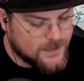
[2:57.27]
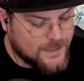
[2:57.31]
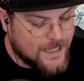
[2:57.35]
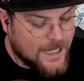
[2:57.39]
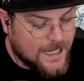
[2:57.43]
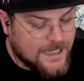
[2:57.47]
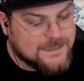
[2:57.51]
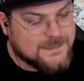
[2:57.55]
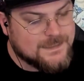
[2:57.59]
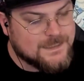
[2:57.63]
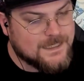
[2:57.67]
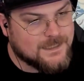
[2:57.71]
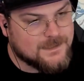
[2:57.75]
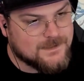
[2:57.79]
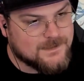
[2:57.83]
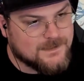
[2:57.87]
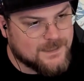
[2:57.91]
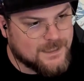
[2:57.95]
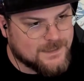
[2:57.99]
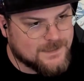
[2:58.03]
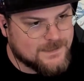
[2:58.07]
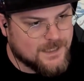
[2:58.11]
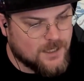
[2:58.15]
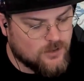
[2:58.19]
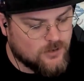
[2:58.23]
that sense,
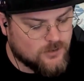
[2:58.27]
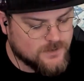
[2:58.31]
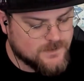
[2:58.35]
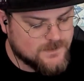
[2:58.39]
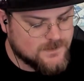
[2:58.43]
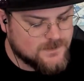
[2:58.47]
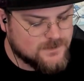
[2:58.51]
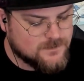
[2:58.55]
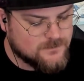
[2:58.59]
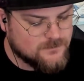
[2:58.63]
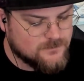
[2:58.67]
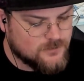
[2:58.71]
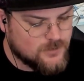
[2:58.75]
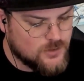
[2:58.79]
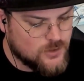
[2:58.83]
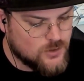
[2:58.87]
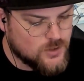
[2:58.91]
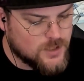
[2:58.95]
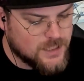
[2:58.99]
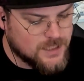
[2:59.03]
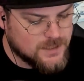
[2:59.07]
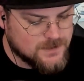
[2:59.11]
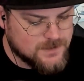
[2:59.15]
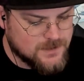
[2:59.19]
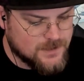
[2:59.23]
that's how it's
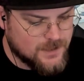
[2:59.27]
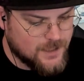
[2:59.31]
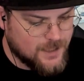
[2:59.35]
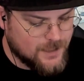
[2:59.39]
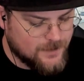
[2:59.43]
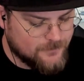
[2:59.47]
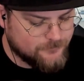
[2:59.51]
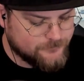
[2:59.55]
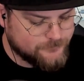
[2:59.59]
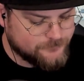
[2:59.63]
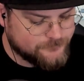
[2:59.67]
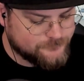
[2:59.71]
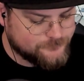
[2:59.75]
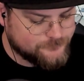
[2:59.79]
unique to the game.